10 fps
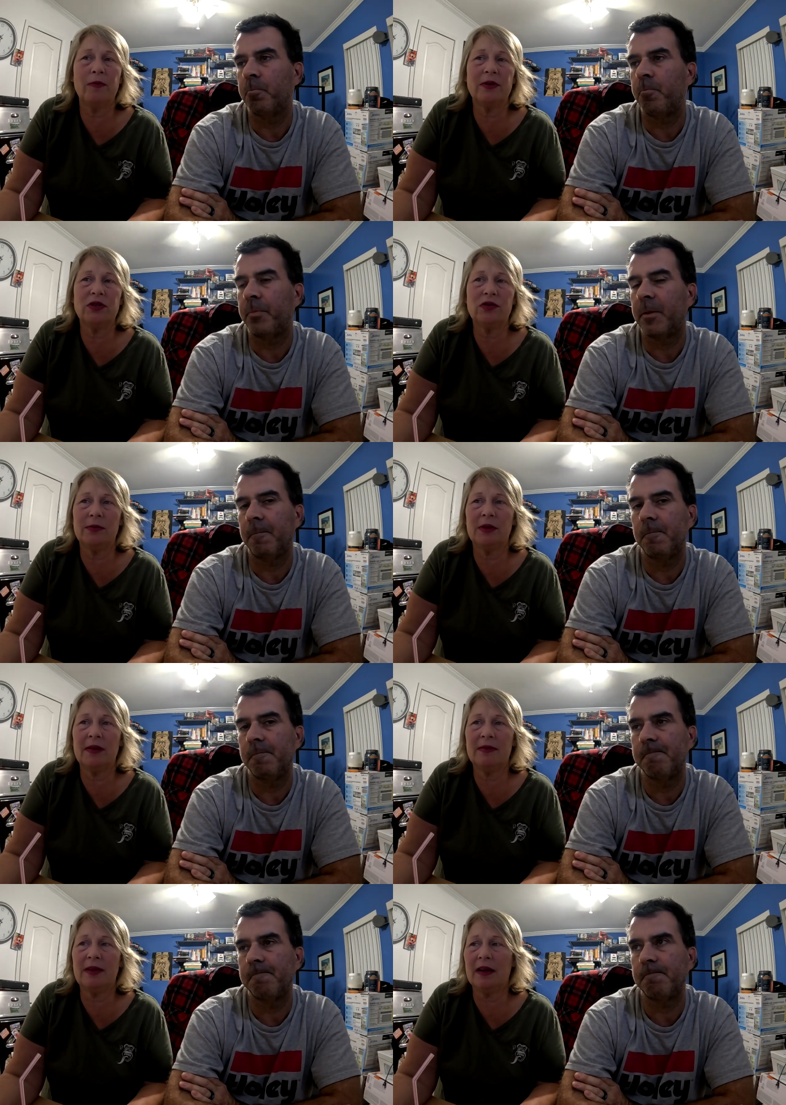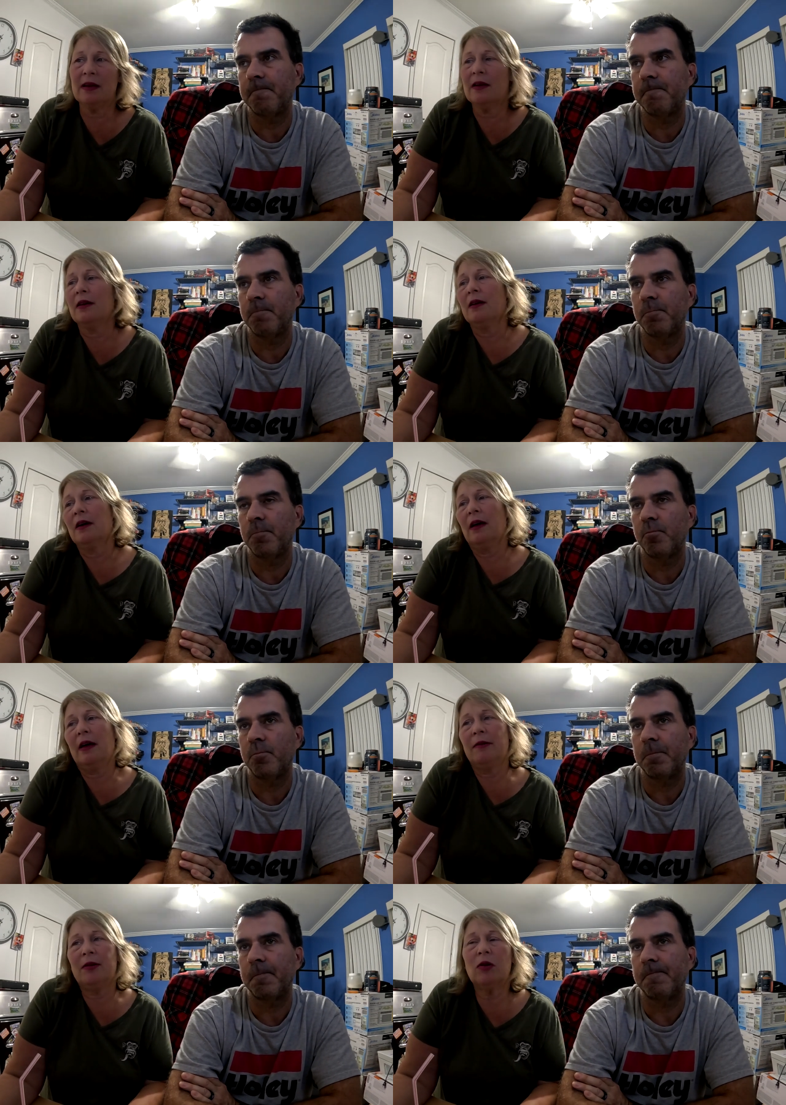Speaker 1: of a streamlined thing.
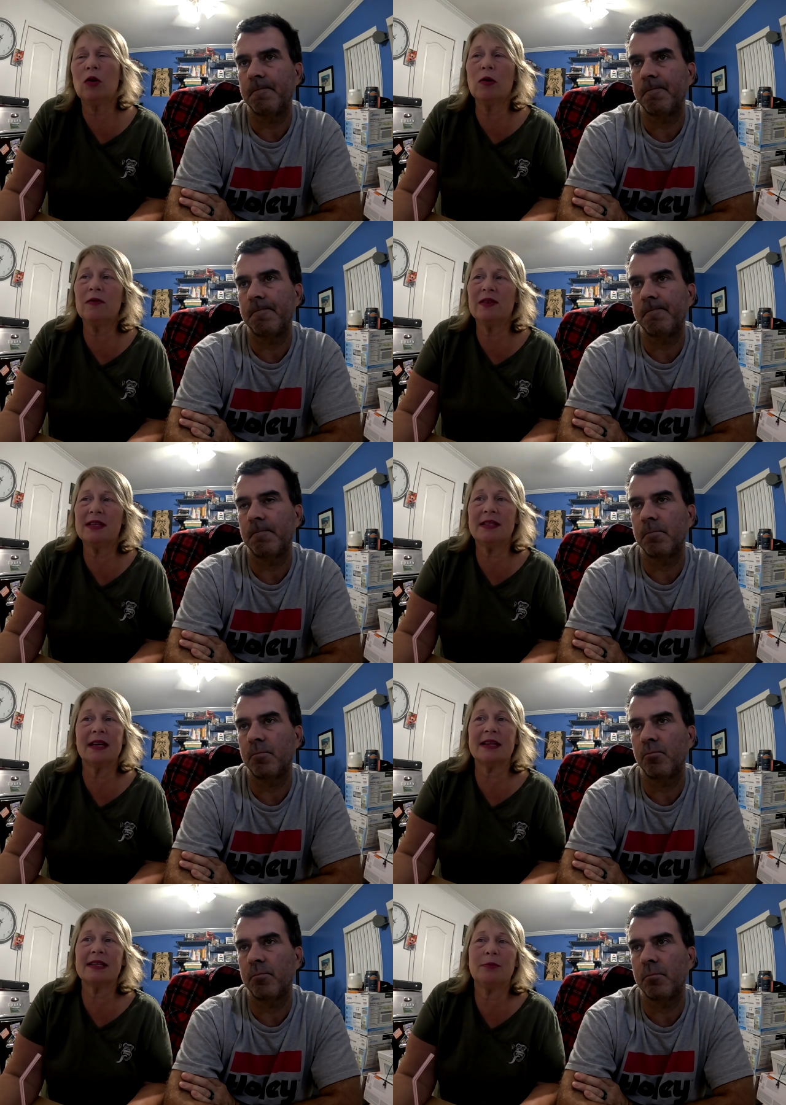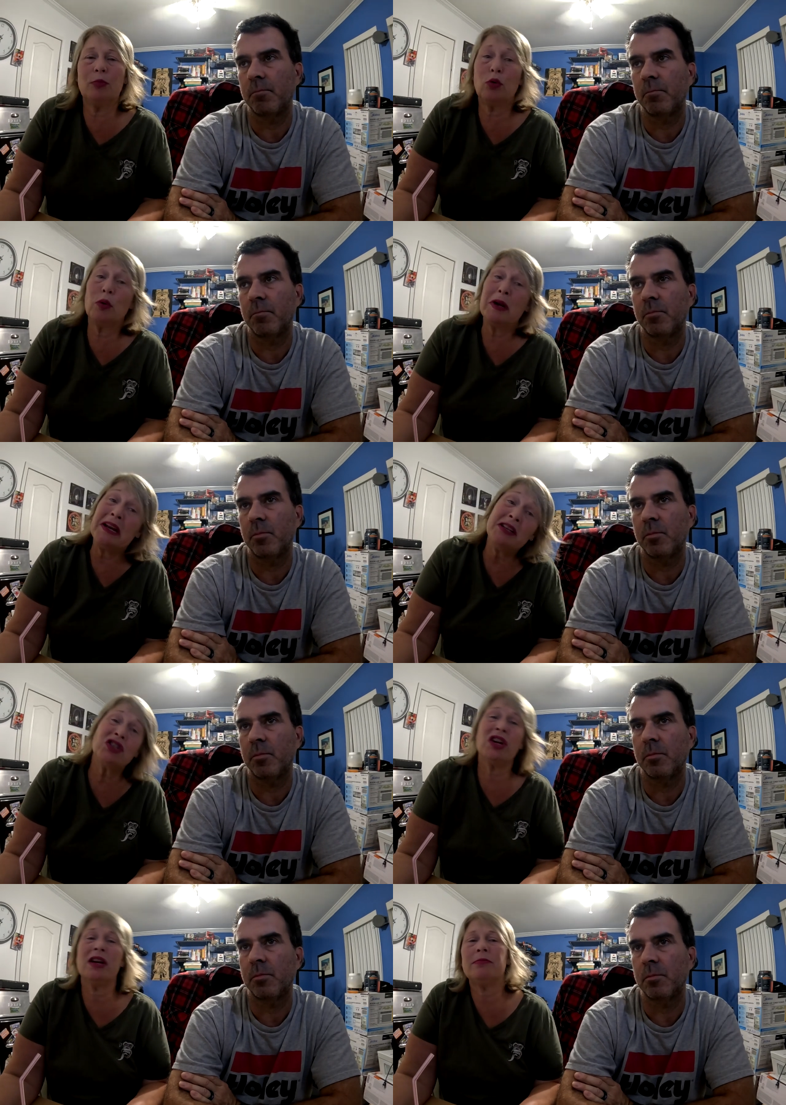I mean, Allure of the Seas, like I said, pretty
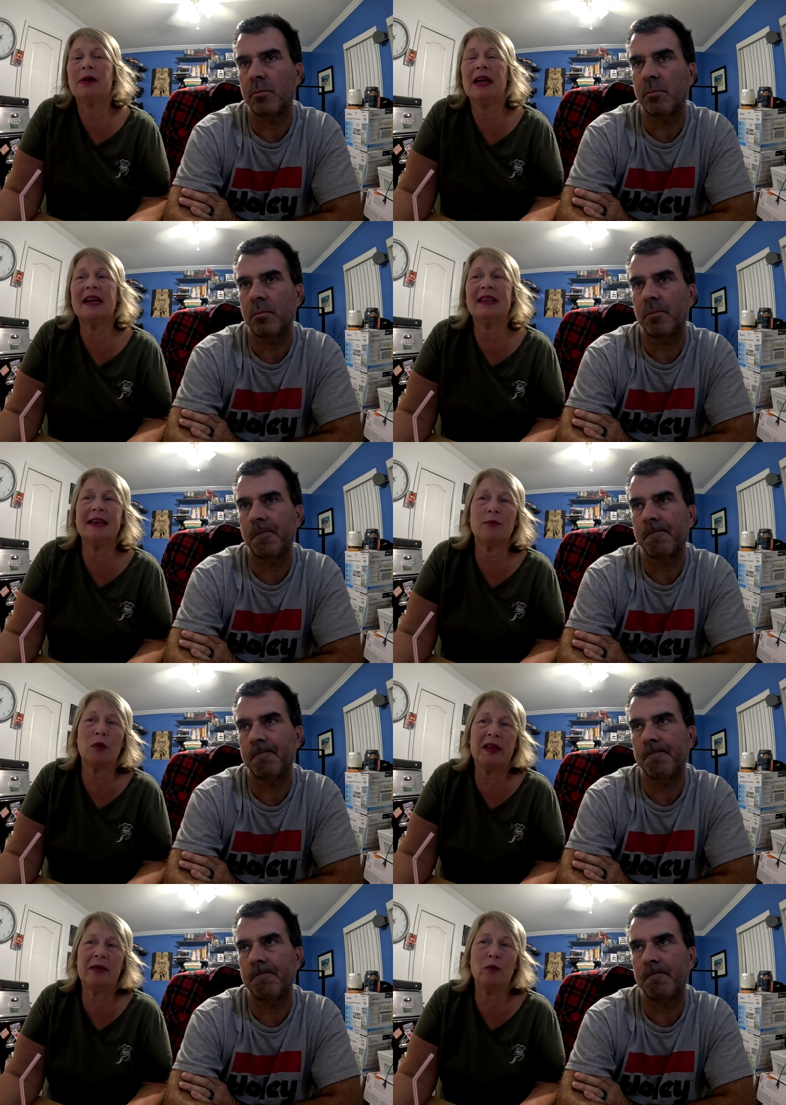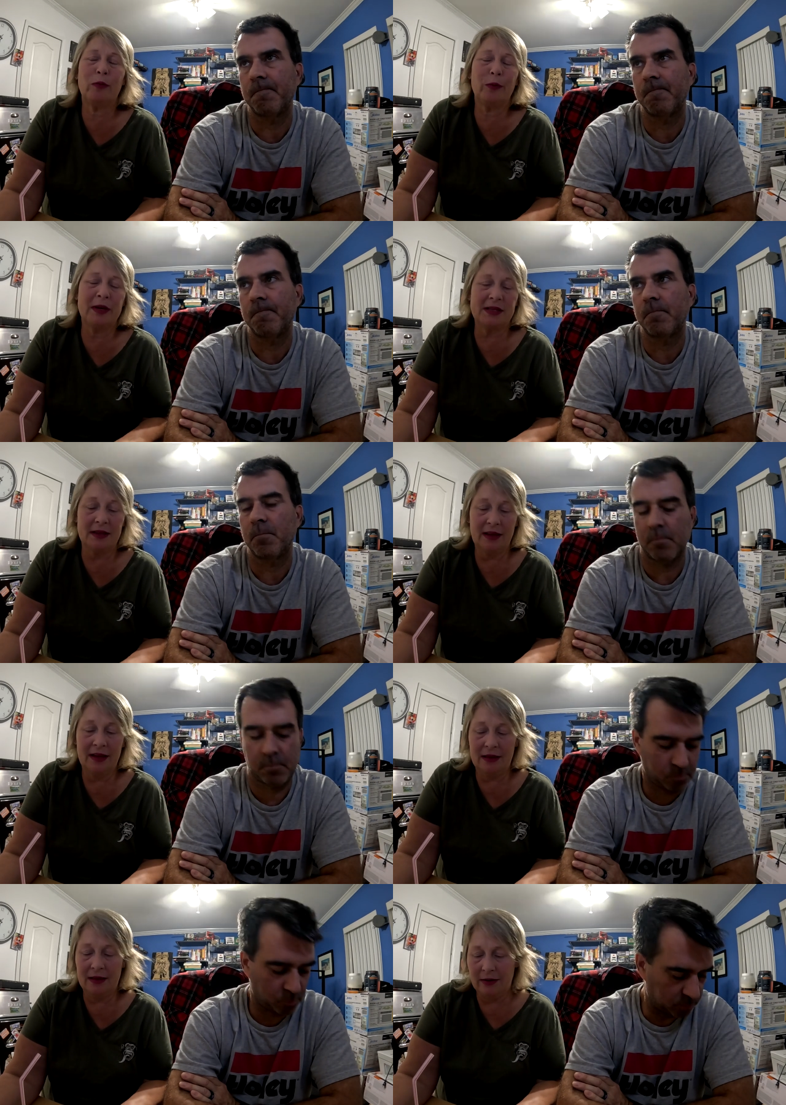ship. And I think what the reason
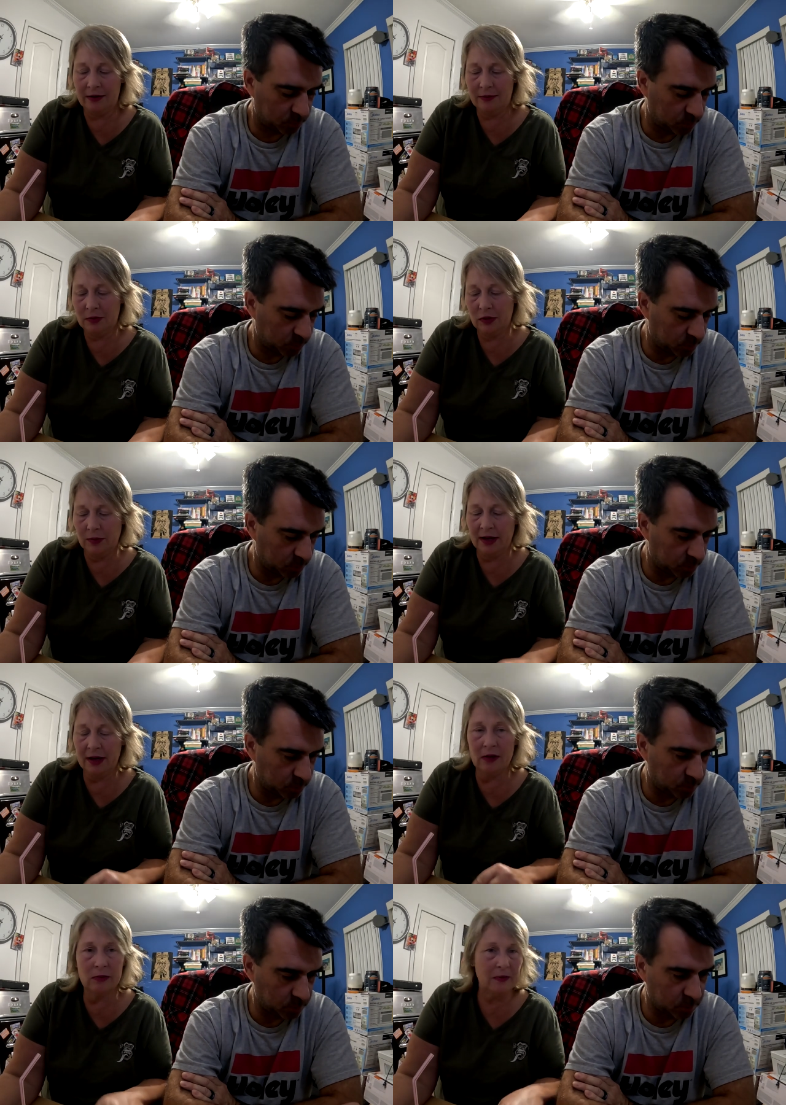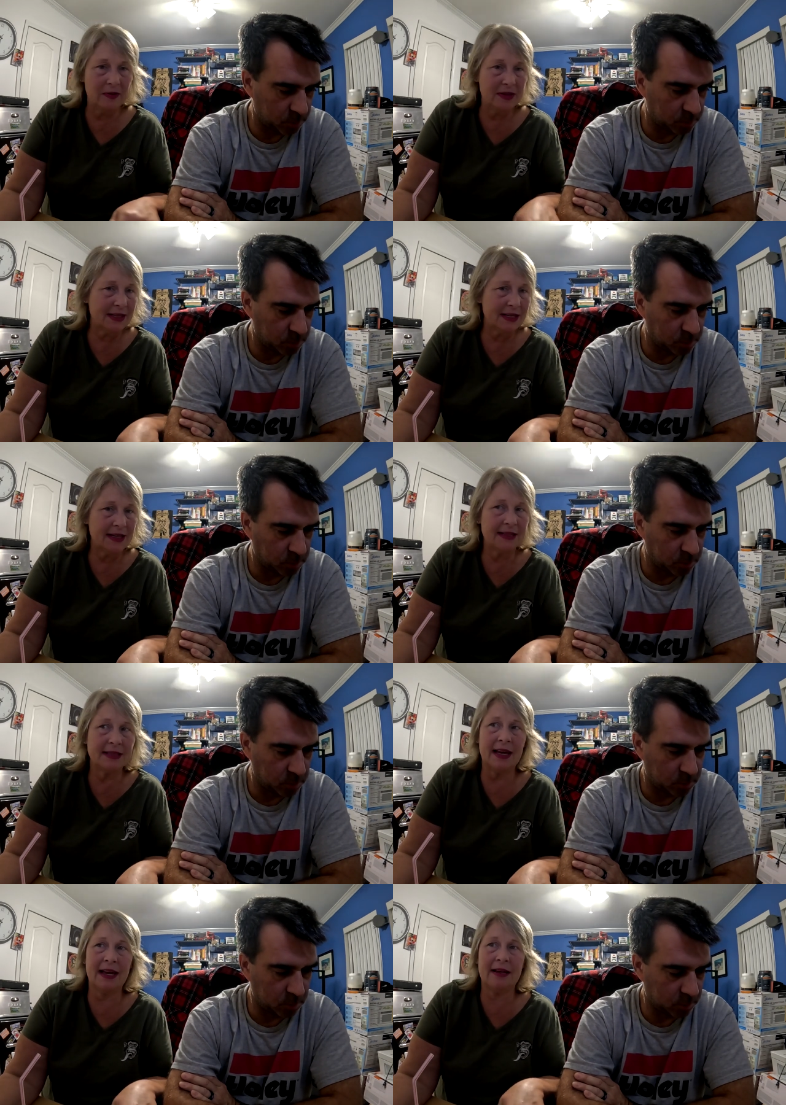that they're doing Allure of the
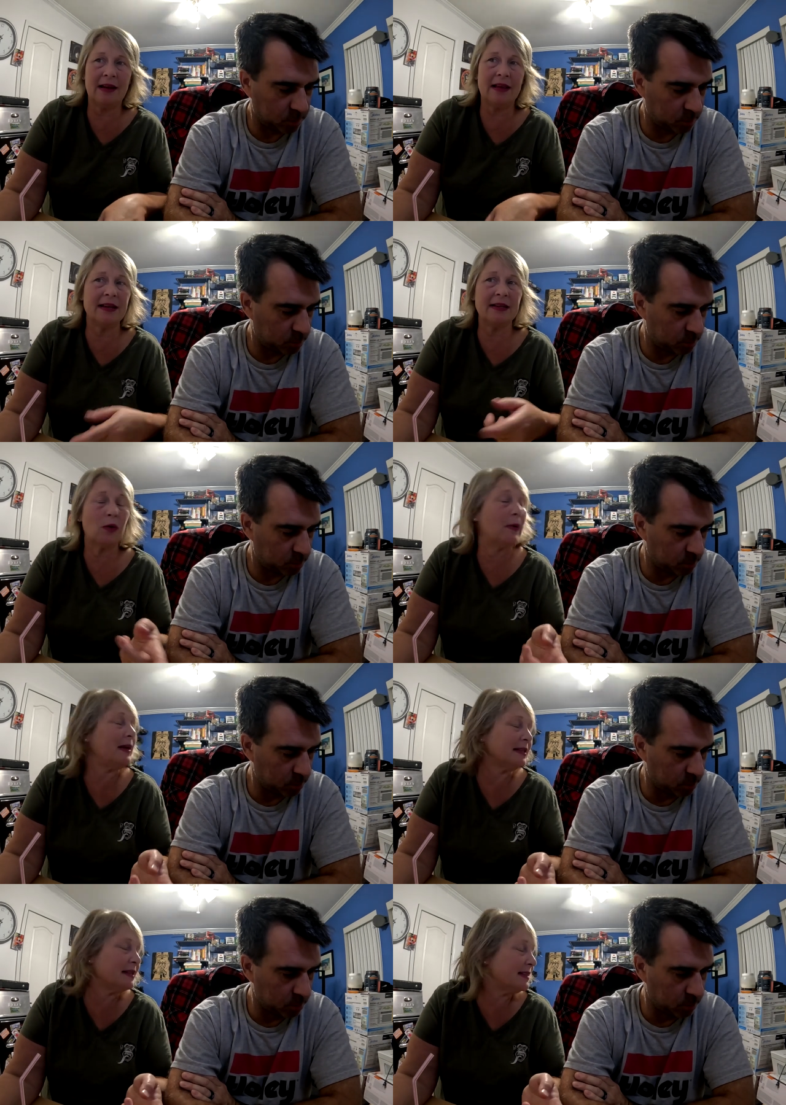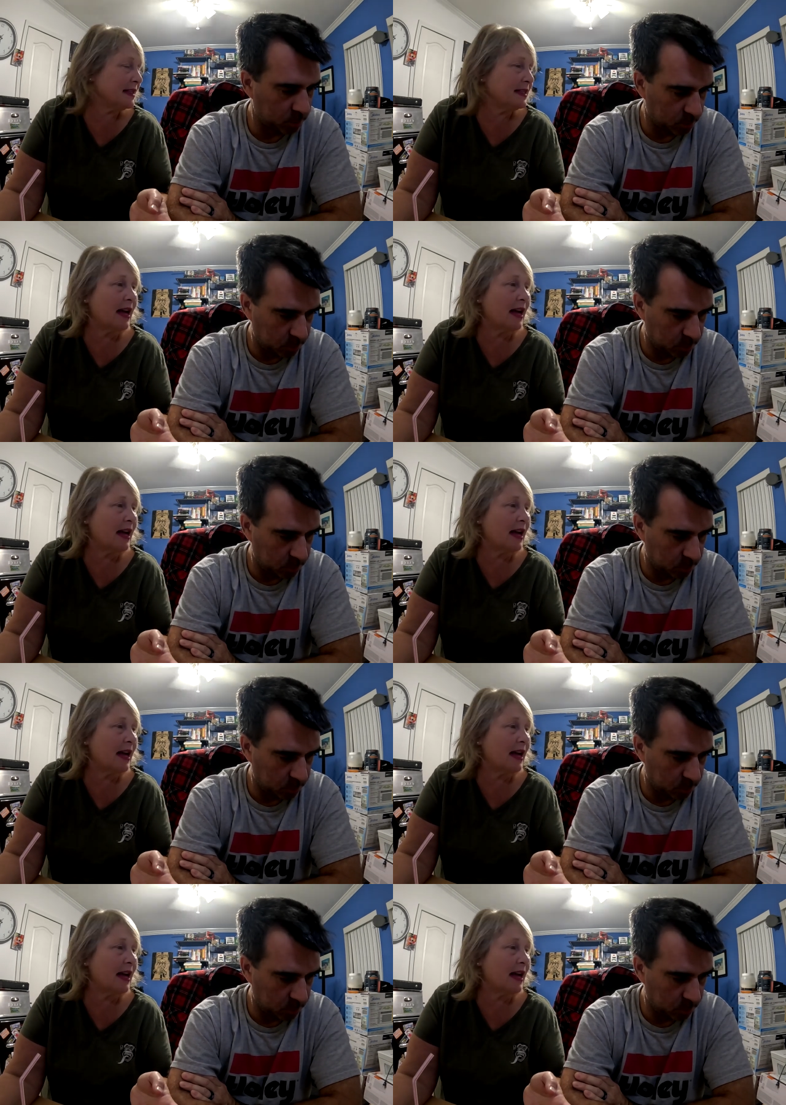Seas and I think it's Oasis Seas